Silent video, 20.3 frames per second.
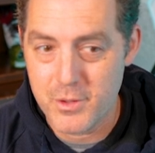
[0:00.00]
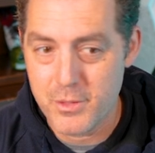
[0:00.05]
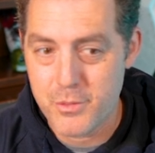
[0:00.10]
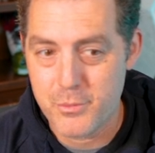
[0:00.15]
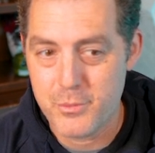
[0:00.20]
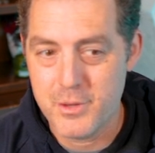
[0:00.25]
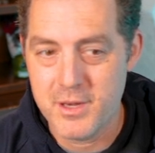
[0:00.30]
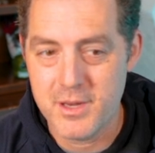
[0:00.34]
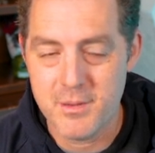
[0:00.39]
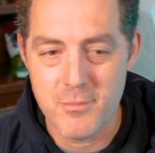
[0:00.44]
with
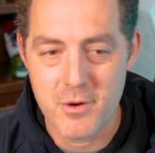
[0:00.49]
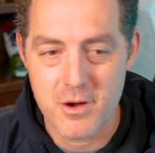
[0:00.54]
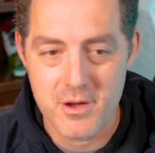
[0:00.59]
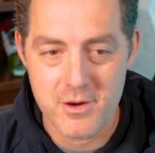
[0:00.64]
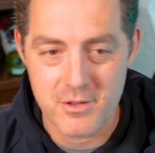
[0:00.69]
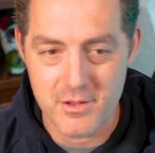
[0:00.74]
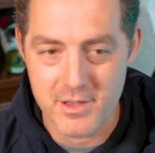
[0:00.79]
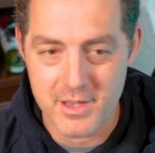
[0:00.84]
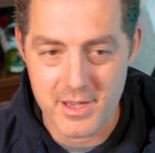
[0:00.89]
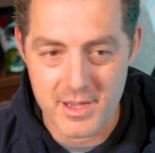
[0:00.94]
three D
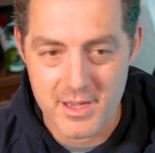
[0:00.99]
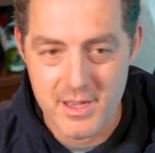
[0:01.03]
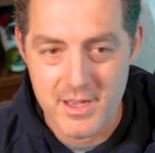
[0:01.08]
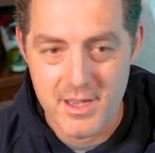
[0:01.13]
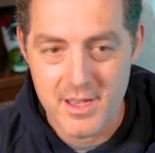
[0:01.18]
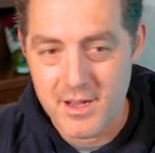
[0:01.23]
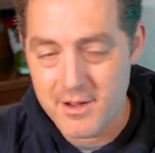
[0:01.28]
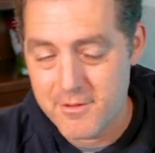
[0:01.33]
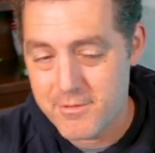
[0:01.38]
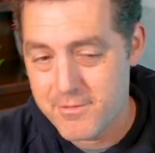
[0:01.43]
modeling.
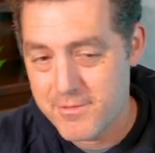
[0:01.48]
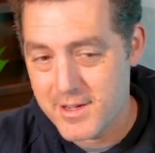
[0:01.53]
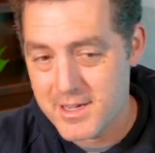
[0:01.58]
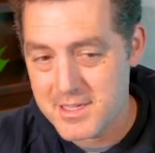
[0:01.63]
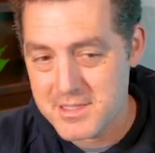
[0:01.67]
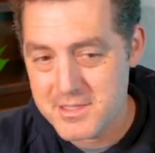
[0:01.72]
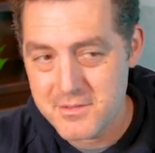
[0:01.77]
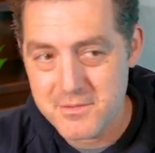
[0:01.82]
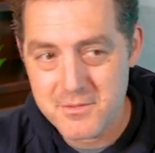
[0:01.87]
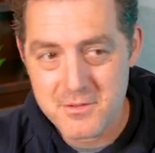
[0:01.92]

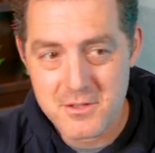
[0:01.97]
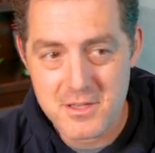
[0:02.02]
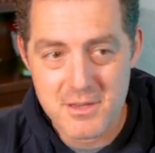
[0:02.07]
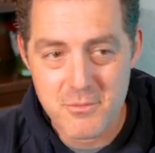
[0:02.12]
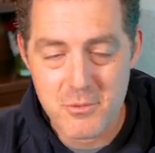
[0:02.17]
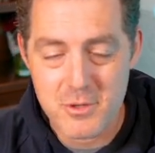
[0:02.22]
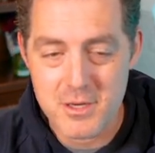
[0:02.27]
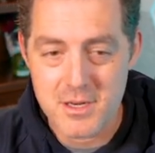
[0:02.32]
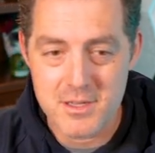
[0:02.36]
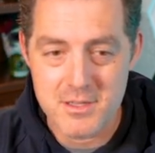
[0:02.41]
Effectively,
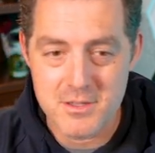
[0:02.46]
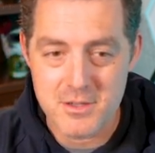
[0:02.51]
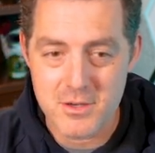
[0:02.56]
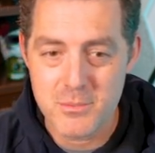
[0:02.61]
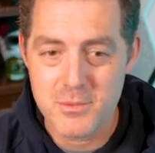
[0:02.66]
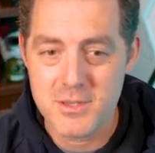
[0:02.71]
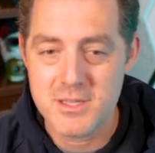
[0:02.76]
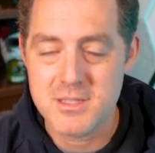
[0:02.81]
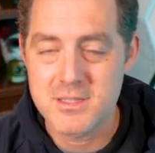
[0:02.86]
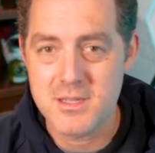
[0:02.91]
what
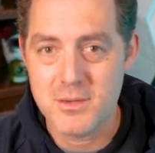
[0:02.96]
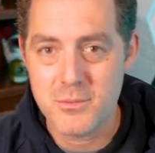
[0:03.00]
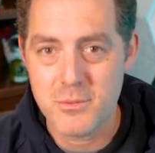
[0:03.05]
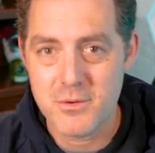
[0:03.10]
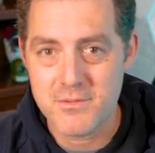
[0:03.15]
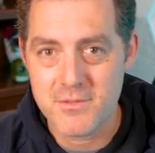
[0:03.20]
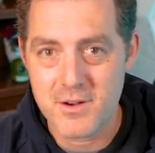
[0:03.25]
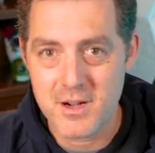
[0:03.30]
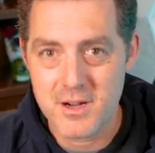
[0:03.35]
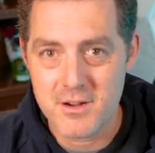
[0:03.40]
Adobe has done
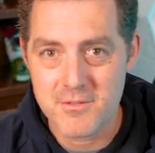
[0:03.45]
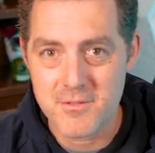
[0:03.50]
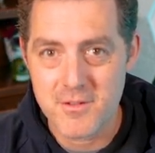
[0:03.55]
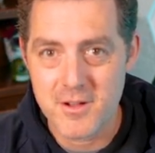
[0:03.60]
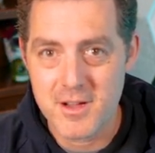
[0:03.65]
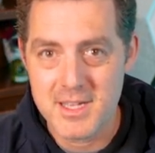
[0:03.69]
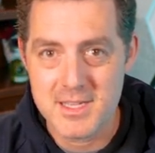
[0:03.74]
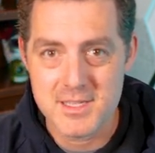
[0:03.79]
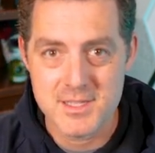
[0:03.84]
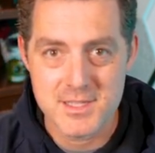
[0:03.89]
with
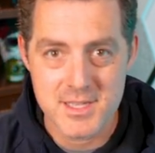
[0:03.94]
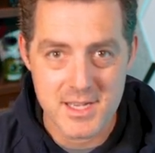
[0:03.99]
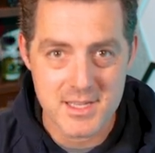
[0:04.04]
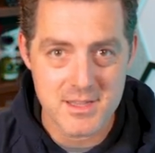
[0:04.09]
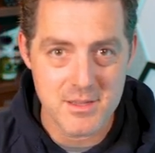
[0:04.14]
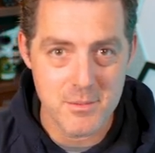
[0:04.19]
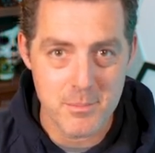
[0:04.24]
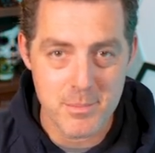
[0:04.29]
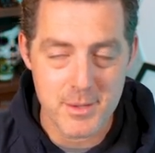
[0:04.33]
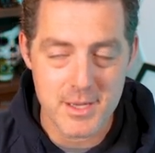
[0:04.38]
Firefly is
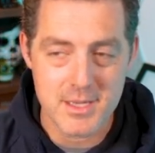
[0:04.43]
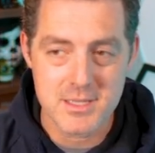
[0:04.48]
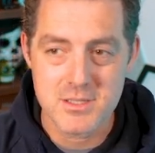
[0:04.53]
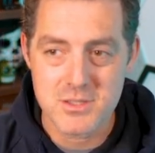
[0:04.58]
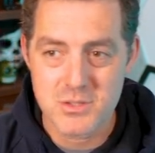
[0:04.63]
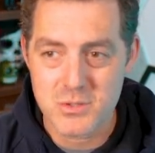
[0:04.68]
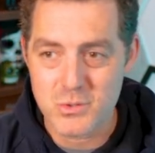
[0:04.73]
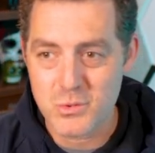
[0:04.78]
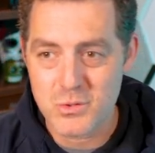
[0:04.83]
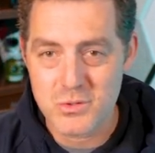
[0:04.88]
take the
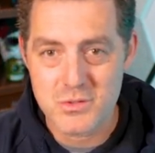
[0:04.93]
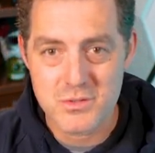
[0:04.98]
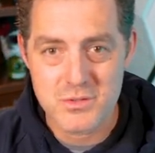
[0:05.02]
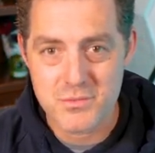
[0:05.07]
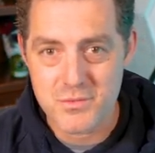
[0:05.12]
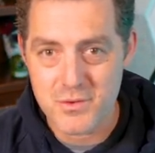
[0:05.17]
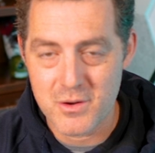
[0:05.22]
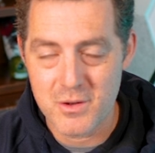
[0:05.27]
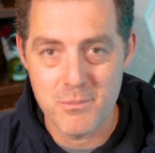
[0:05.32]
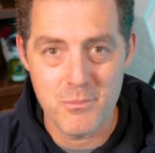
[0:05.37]
best tools
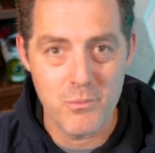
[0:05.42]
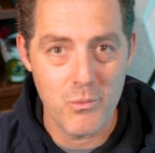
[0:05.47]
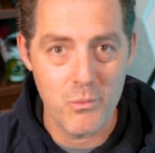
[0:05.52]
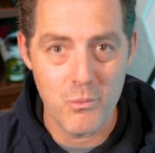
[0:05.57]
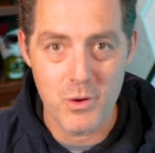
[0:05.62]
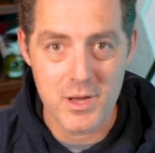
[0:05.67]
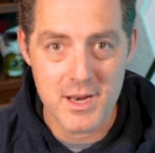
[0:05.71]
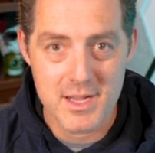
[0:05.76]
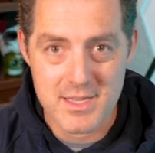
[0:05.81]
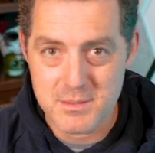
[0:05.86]
from
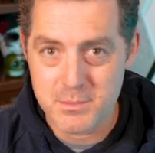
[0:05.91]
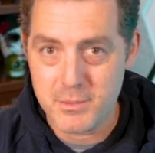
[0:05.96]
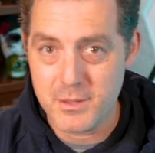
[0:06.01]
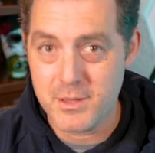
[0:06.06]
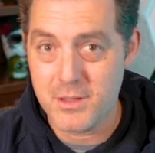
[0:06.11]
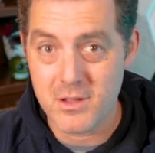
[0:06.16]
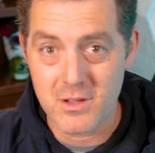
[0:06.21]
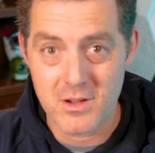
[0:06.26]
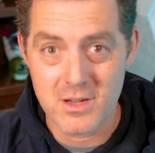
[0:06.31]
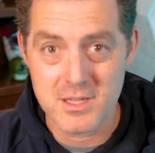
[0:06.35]
what has
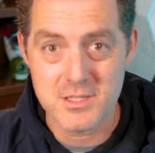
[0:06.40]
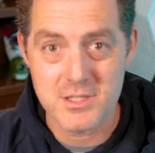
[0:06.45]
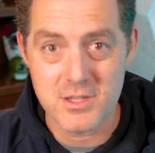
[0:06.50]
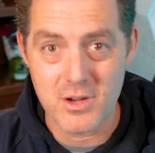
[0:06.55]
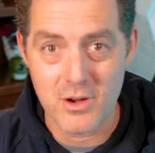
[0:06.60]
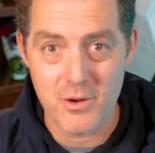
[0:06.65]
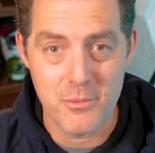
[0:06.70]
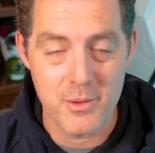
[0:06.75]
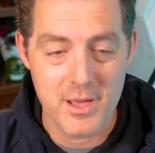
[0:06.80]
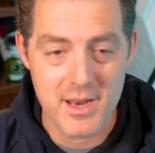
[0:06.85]
been launched
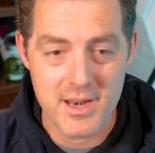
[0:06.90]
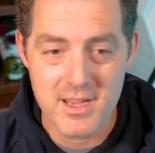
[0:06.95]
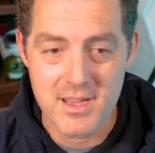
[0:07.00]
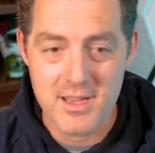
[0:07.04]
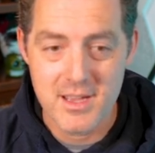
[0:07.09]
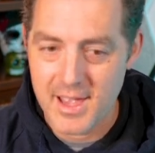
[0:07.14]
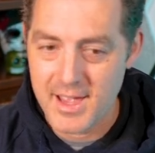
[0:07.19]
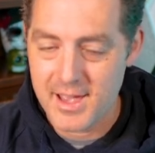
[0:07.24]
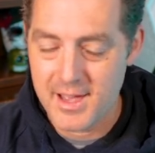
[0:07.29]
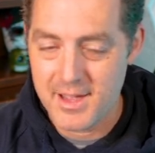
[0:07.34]

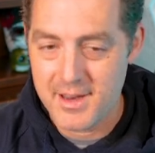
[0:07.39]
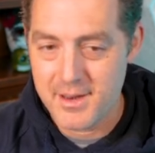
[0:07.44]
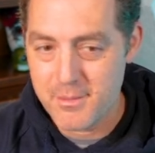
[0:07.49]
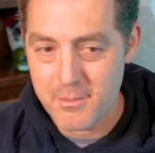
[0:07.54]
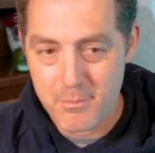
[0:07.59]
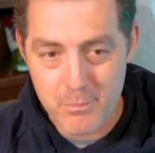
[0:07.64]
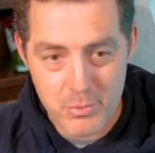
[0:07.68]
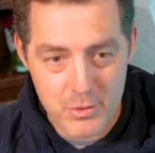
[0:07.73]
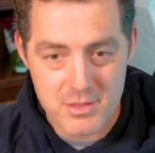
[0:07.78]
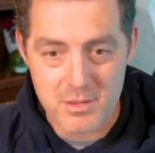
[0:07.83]
already and
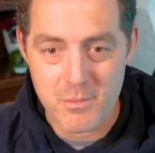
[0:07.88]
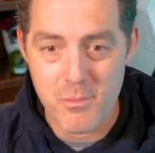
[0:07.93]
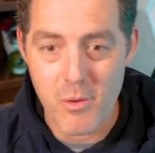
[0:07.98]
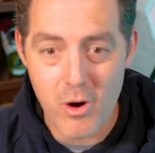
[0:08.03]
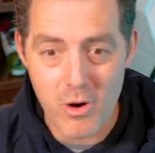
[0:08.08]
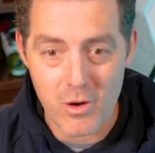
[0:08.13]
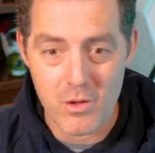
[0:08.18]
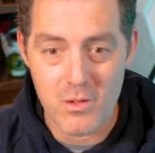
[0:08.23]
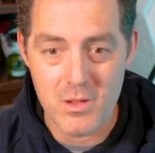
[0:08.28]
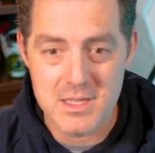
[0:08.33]
put them
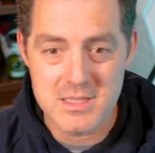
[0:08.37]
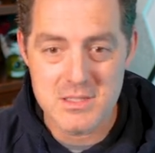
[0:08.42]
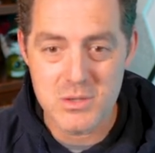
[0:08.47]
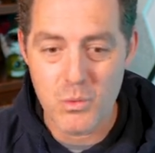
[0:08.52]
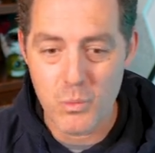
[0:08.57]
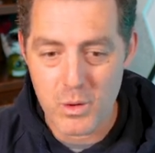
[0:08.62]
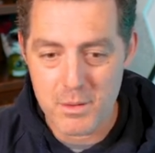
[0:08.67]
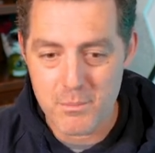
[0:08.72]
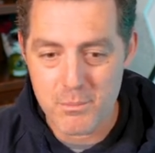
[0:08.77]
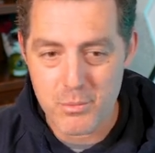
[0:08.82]
all
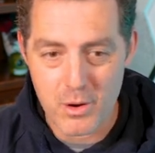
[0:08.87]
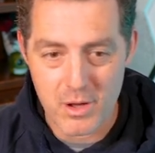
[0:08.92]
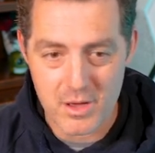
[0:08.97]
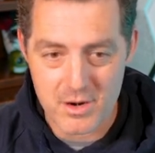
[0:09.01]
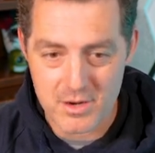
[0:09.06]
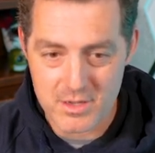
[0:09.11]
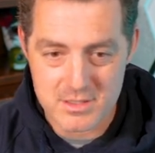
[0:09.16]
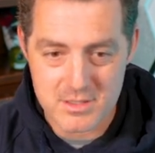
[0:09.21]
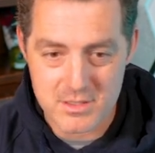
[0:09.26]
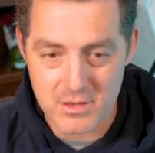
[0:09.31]
into one
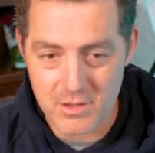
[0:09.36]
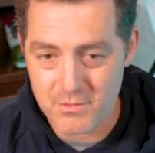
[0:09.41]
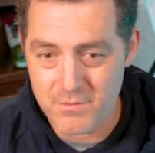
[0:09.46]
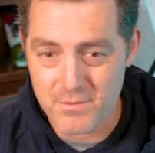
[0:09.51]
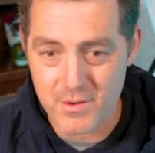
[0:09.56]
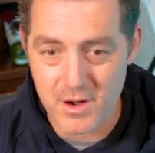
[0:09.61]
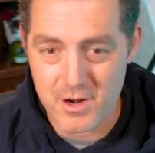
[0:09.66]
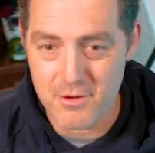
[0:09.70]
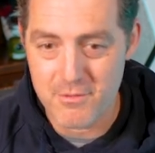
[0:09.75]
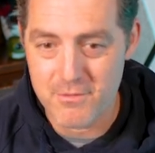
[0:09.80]
product called
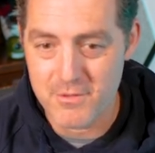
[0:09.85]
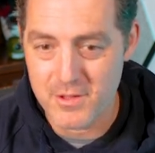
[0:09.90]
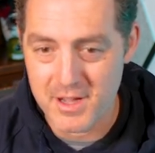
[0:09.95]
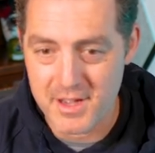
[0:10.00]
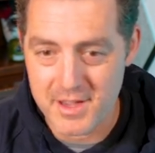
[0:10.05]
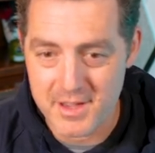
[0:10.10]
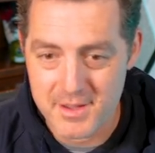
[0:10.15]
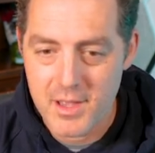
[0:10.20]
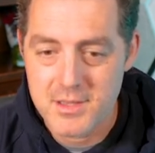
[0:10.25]
Firefly.